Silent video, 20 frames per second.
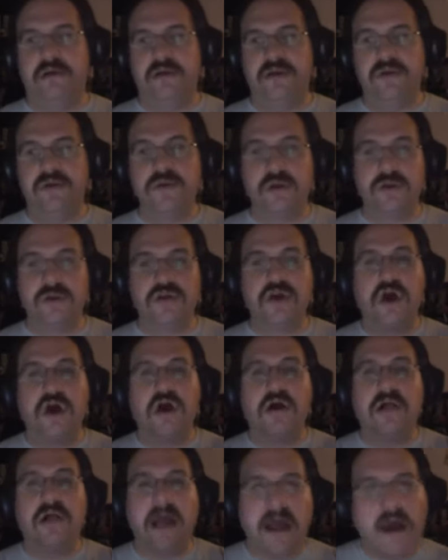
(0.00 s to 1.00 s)
You can
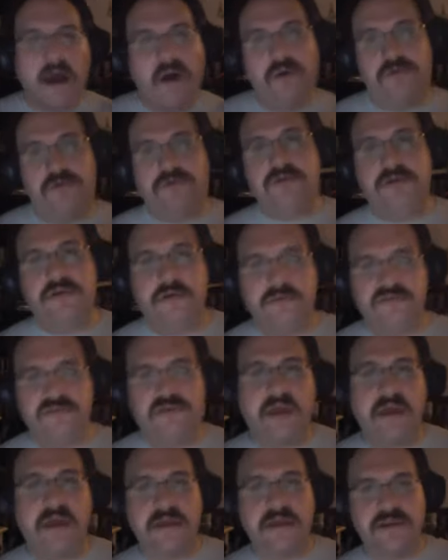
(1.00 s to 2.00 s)
call out
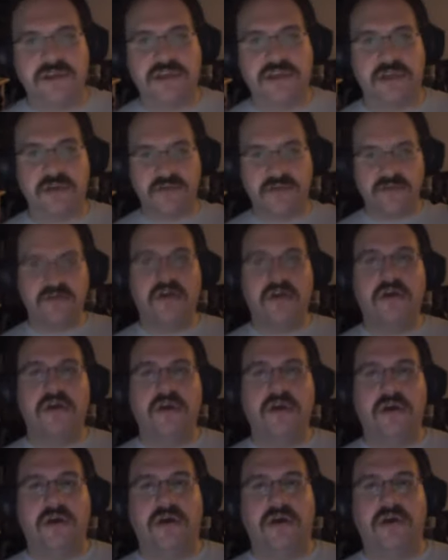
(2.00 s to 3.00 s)
strategies
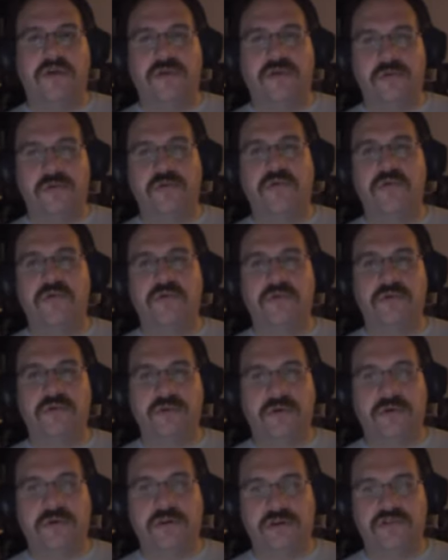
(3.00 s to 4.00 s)
through
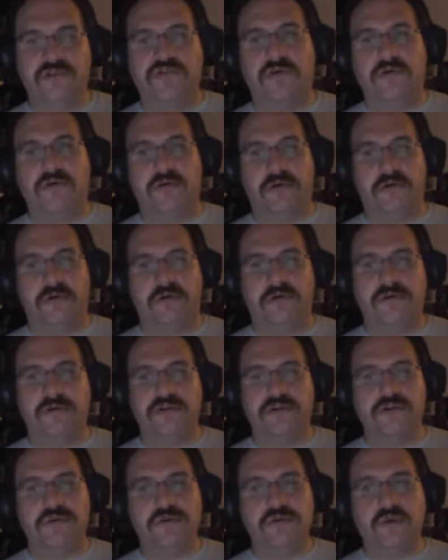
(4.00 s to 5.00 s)
your controller.
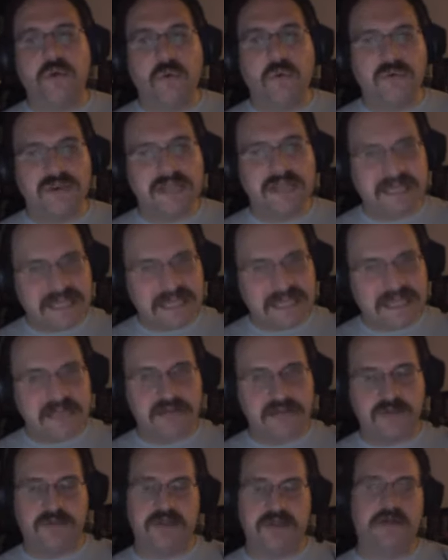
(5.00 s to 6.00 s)
You don't
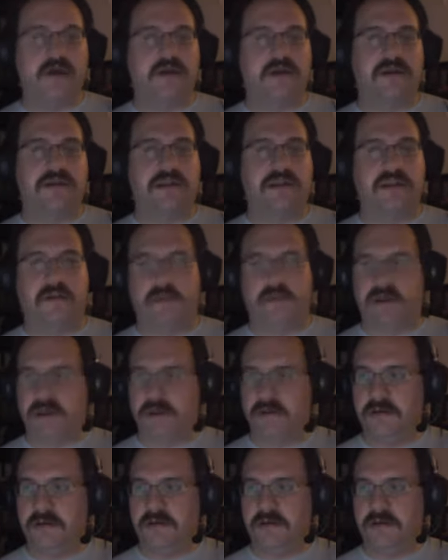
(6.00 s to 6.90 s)
need to be talking to anybody.